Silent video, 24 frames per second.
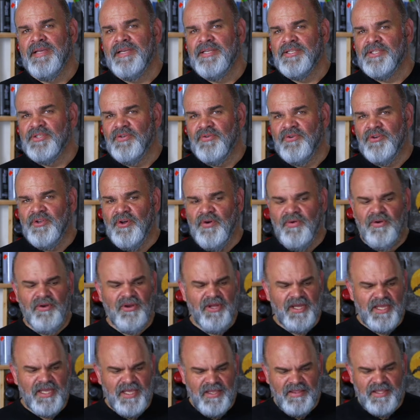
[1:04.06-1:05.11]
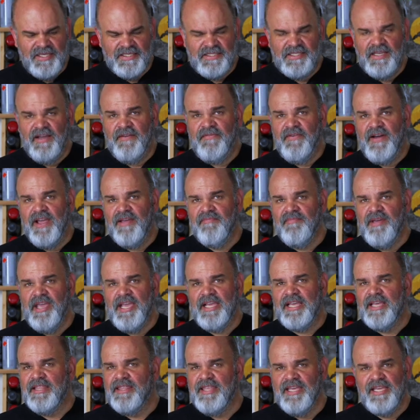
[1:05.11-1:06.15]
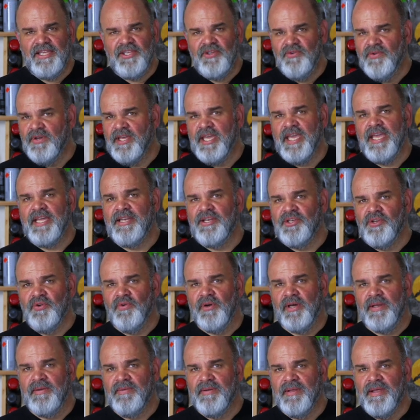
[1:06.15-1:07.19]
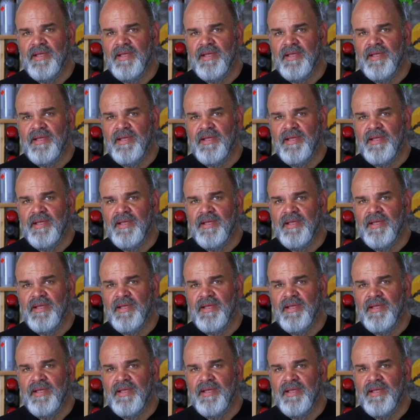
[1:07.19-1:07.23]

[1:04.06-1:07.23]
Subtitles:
So don't look at the stuff I make and think you can't do it.